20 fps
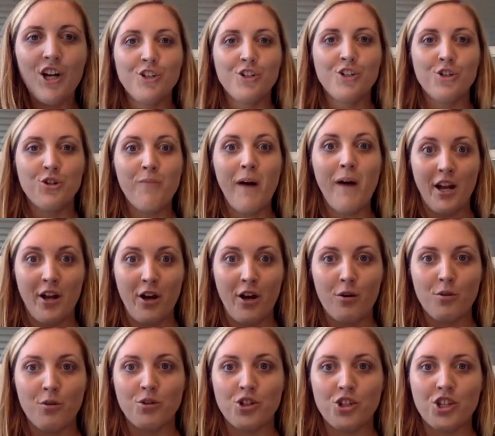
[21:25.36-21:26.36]
to my
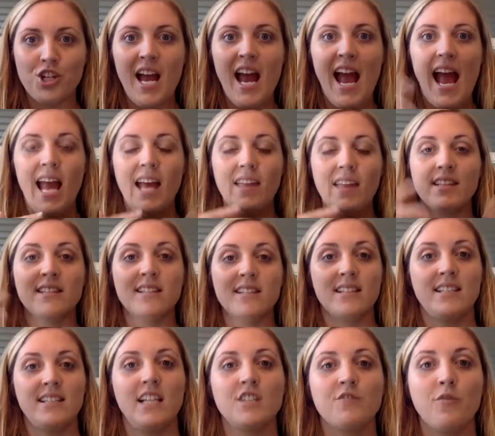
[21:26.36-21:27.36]
coach and the
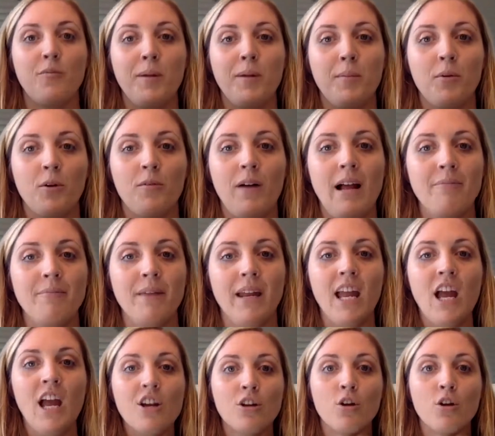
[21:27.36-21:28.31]
successful people around me.